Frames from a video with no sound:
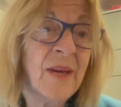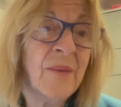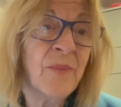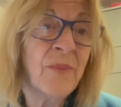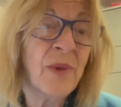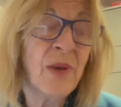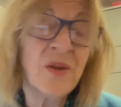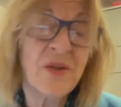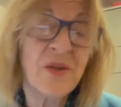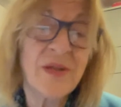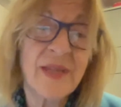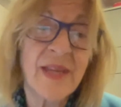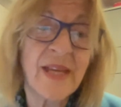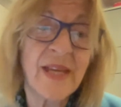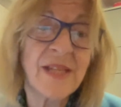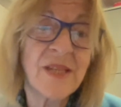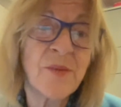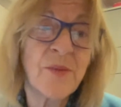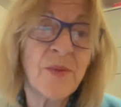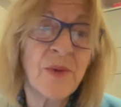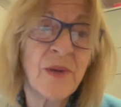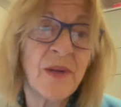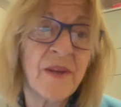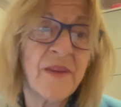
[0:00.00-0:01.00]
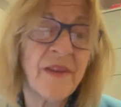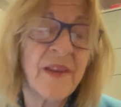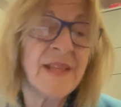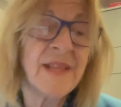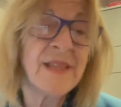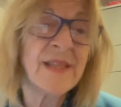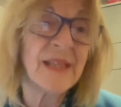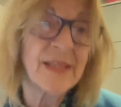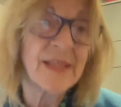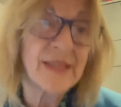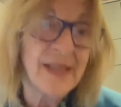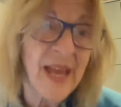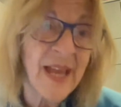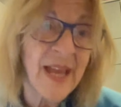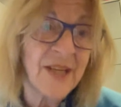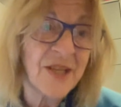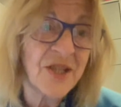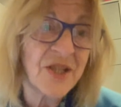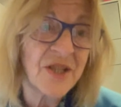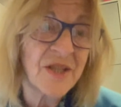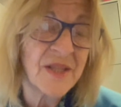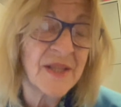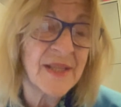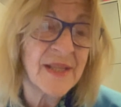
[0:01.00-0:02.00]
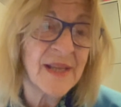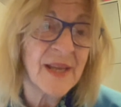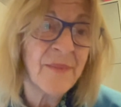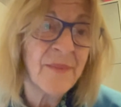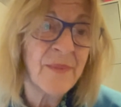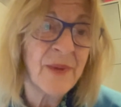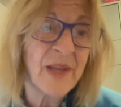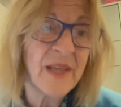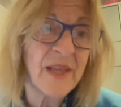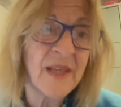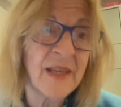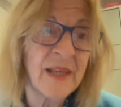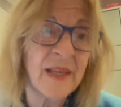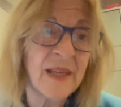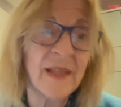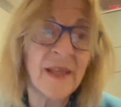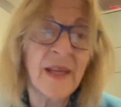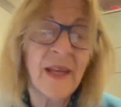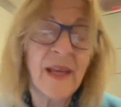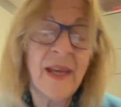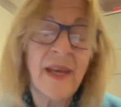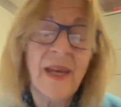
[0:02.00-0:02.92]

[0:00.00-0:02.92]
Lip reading: because that's where the things like sanctions come in,